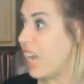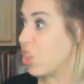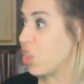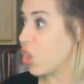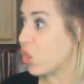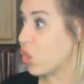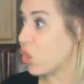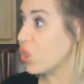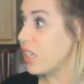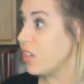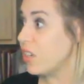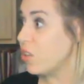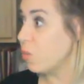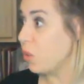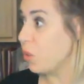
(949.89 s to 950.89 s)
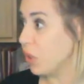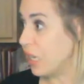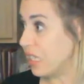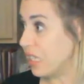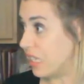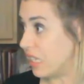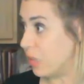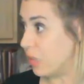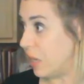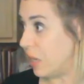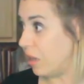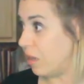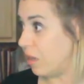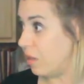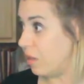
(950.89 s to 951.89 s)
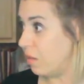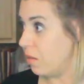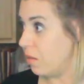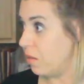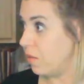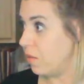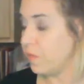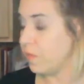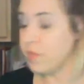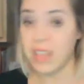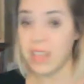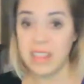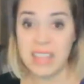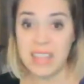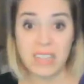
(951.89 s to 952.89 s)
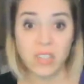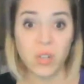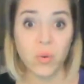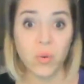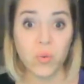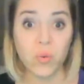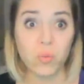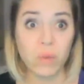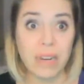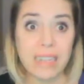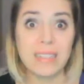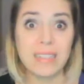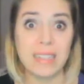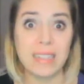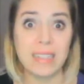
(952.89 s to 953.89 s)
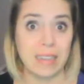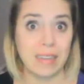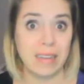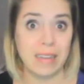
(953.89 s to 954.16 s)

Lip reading: I had 13 new bookings this week. That's crazy.